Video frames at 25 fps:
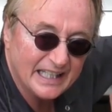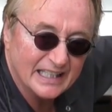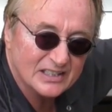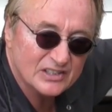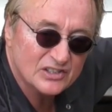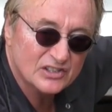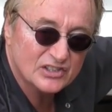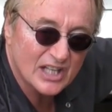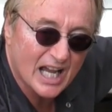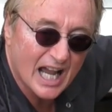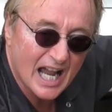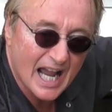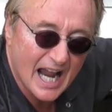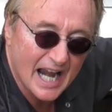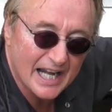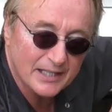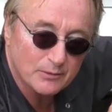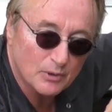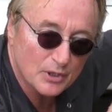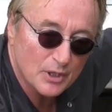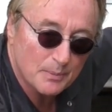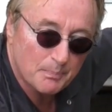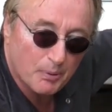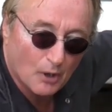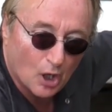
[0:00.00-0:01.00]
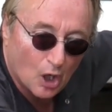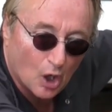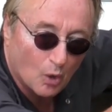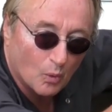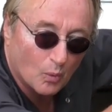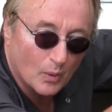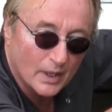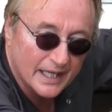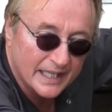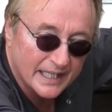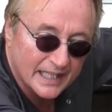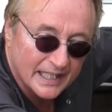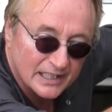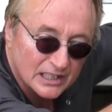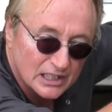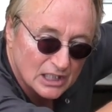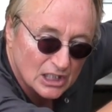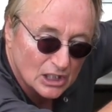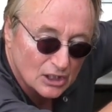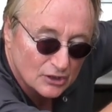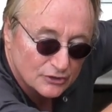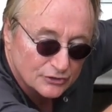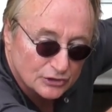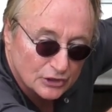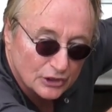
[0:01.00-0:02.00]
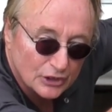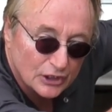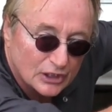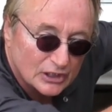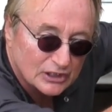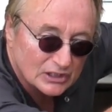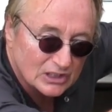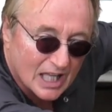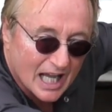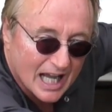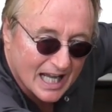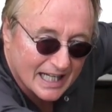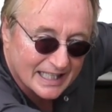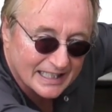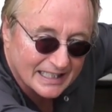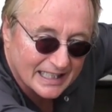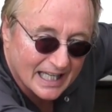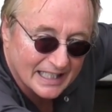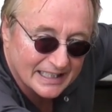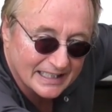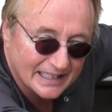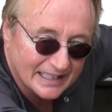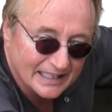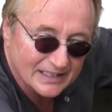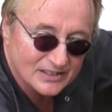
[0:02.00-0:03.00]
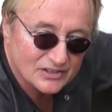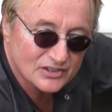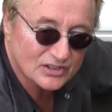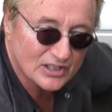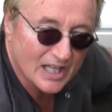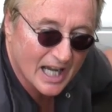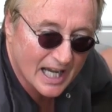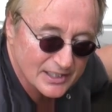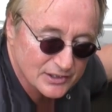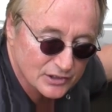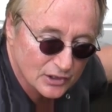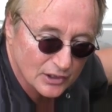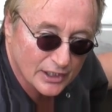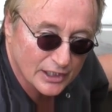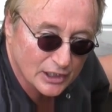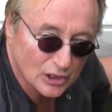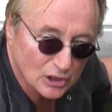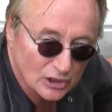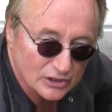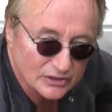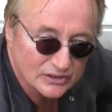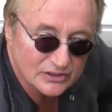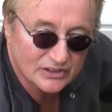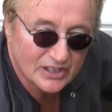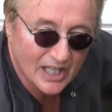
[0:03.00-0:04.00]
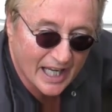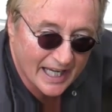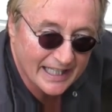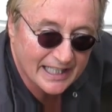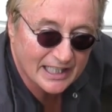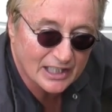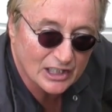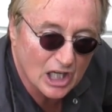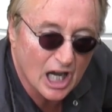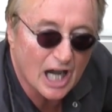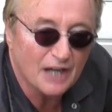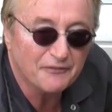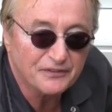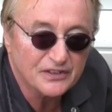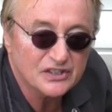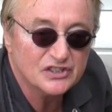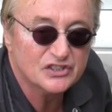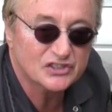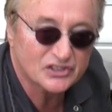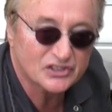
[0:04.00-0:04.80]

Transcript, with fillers: inside where the bolt went in so you could lock it on the inside so they couldn't take it off and